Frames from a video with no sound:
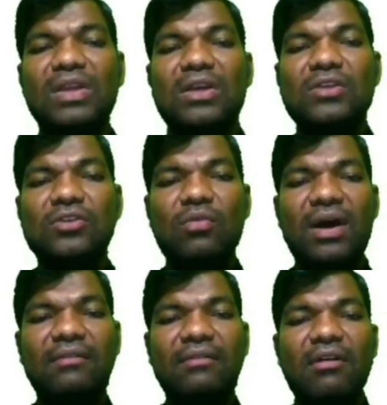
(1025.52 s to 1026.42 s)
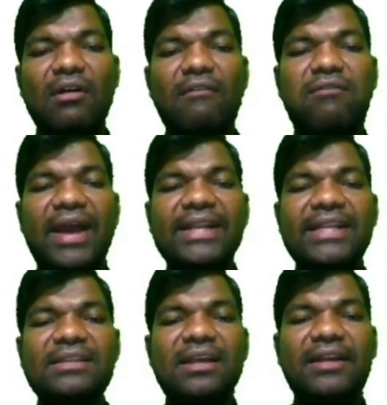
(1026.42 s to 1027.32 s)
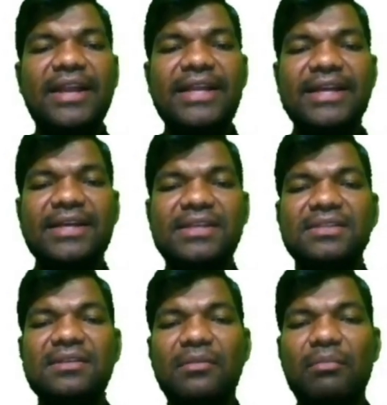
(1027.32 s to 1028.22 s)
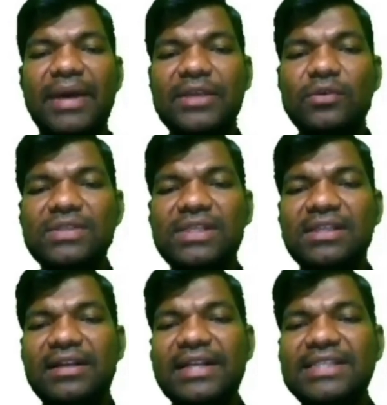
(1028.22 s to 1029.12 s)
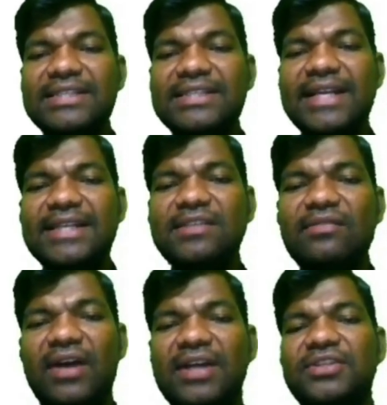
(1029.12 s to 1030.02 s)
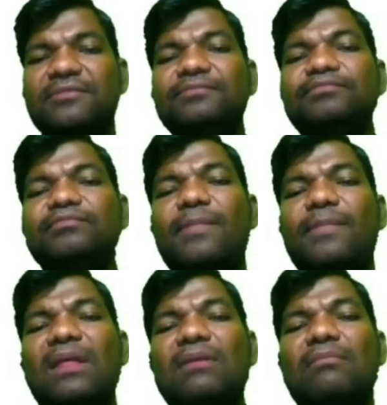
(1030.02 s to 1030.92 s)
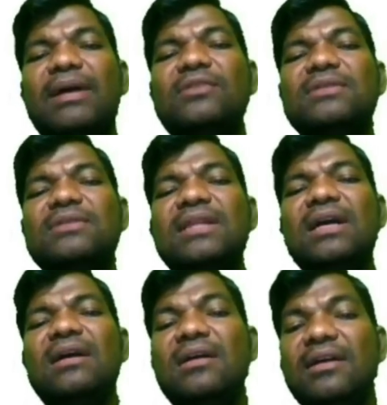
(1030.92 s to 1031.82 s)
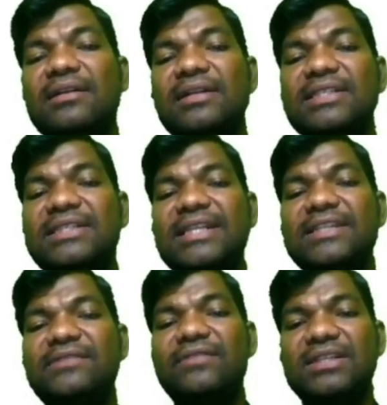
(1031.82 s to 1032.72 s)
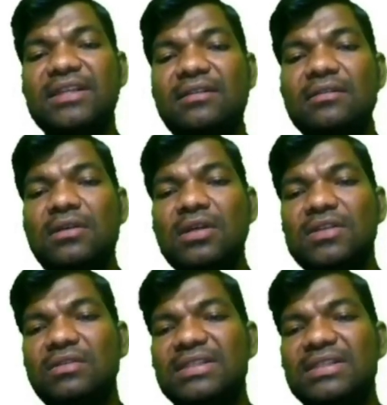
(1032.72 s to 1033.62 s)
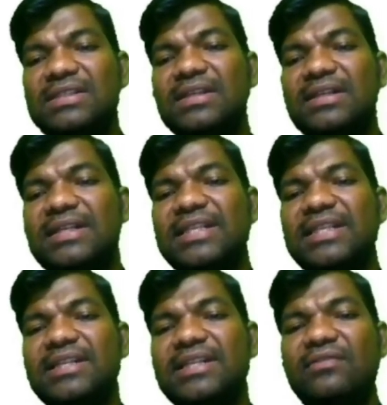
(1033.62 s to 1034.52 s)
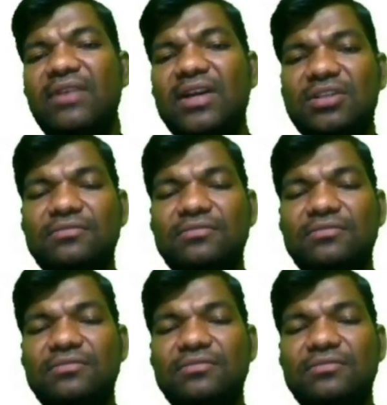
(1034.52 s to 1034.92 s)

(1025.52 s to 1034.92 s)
So you are finding the radius by using the distance function. By using the distance function. So this is the distance function.